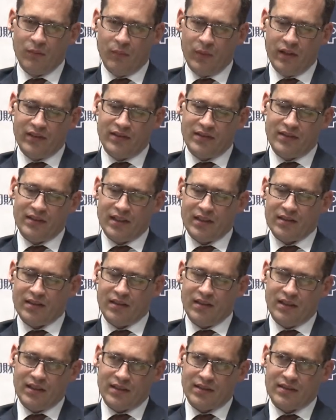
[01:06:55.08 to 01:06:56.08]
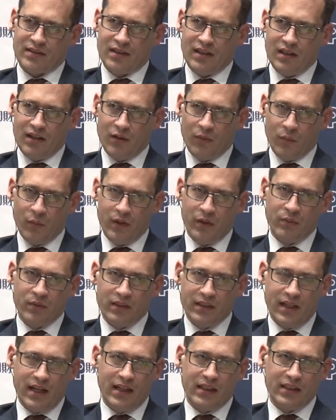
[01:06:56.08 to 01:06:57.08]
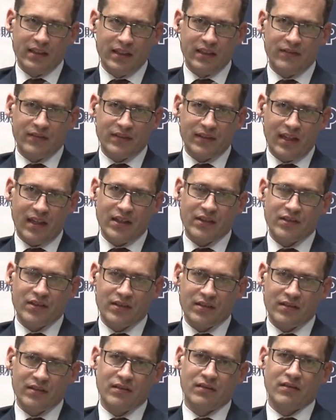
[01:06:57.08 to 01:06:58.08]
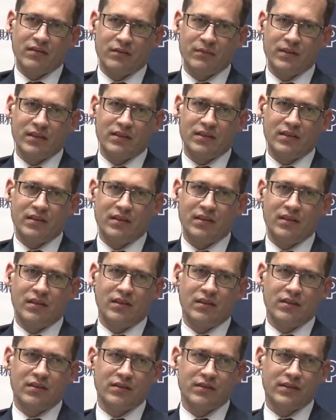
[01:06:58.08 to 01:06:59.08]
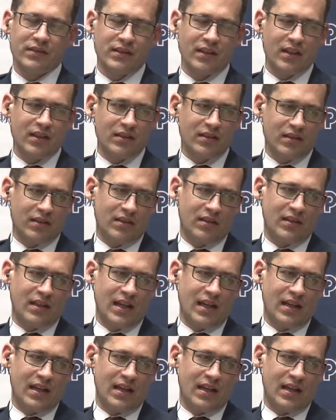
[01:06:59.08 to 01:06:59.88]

we stick to this, we will not lift sanctions until we see denuclearization? And